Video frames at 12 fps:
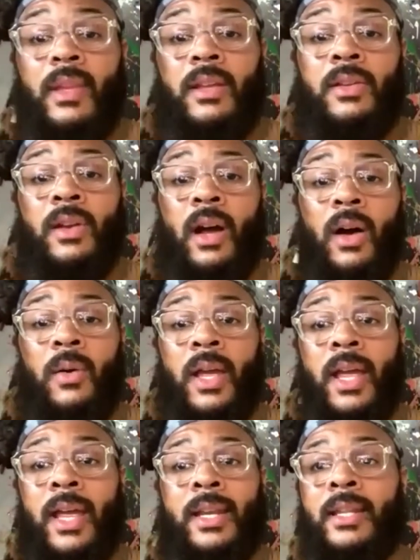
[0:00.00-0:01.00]

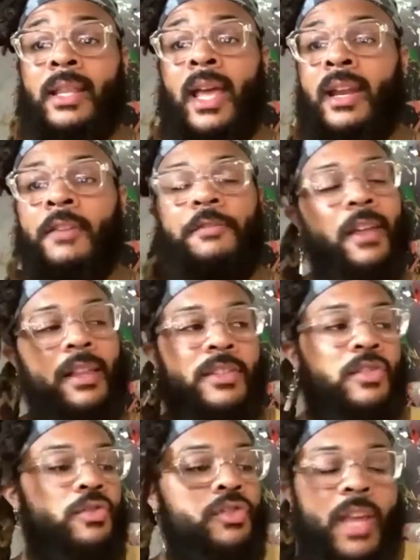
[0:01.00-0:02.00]
and in the NFL,
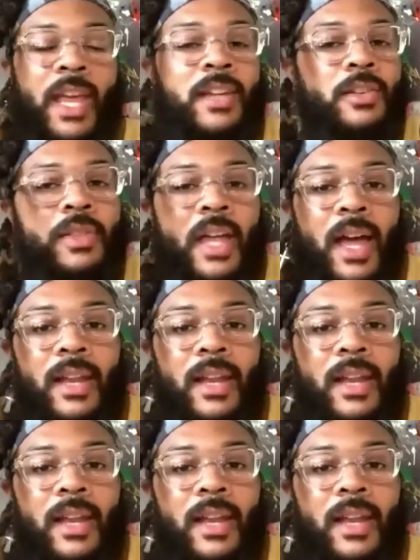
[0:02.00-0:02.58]
you can't do that.